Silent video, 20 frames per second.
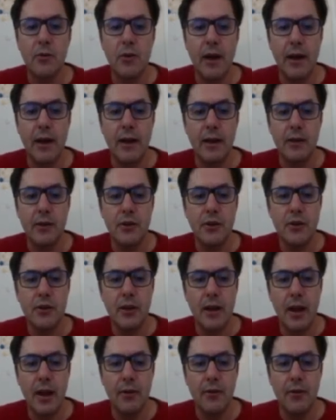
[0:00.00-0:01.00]
age
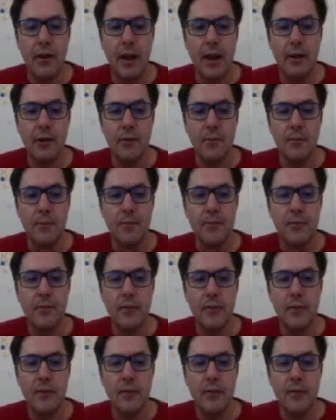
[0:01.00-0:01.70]
at random